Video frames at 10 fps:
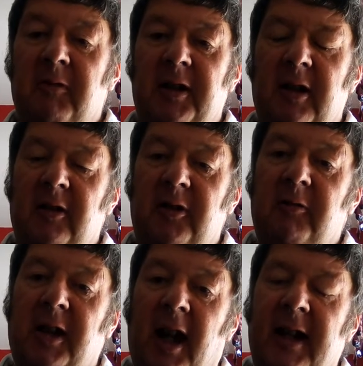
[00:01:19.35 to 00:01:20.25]

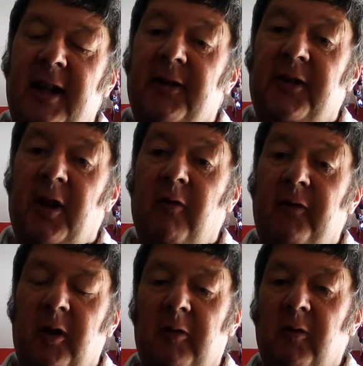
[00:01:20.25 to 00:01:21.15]
UK itself
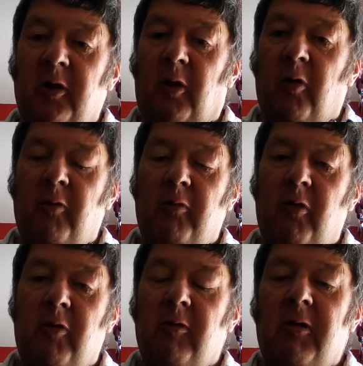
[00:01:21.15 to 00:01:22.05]
you've got
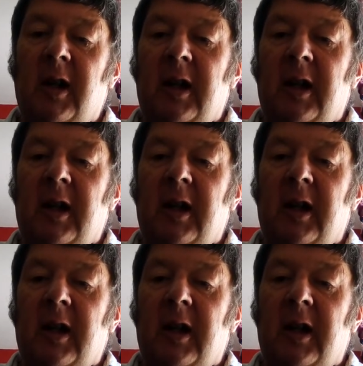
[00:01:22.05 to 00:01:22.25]
Cornwall,